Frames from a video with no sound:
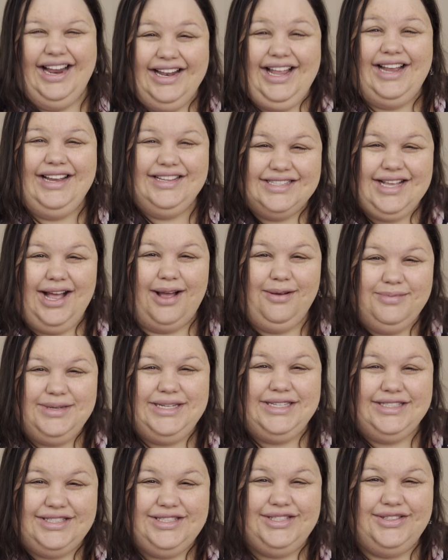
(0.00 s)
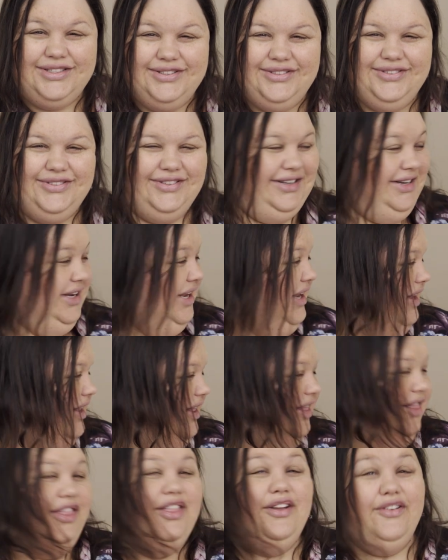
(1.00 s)
like zombies too.
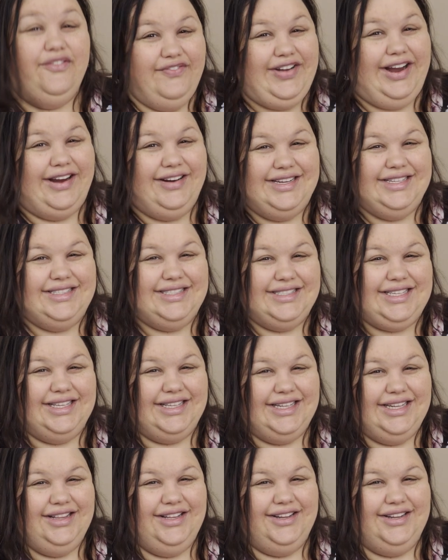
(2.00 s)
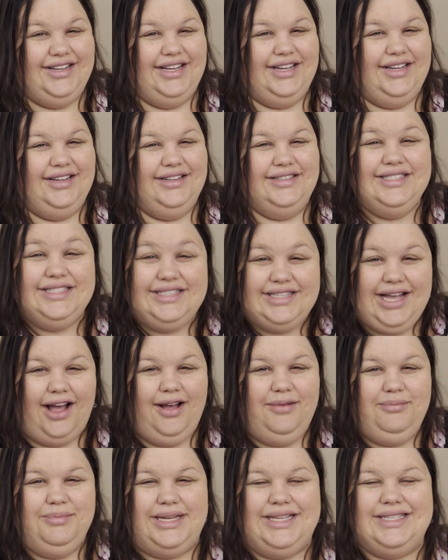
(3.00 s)
They're very silly looking.
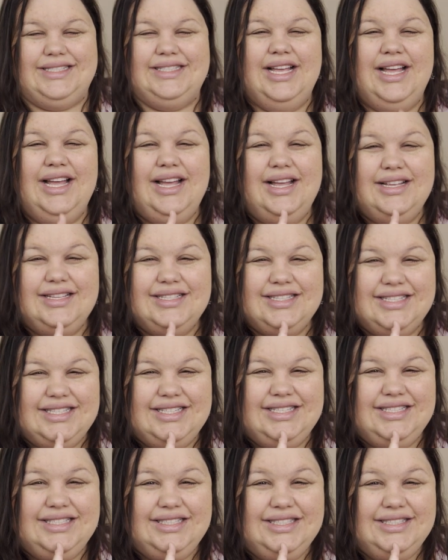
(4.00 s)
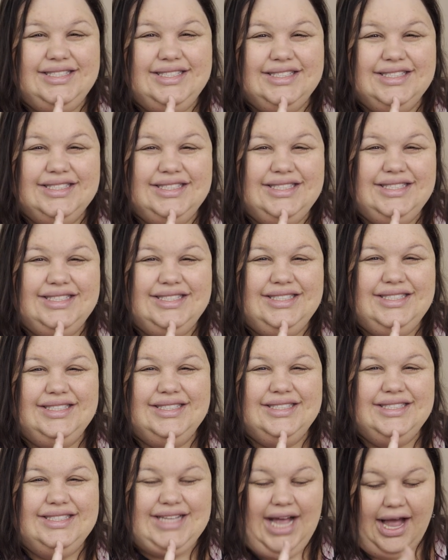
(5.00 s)
Zombies.
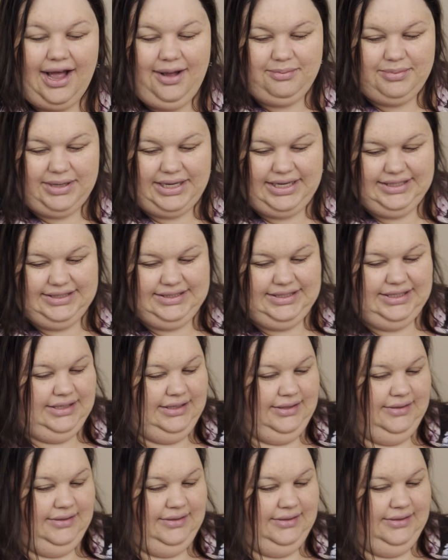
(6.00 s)
Zombies.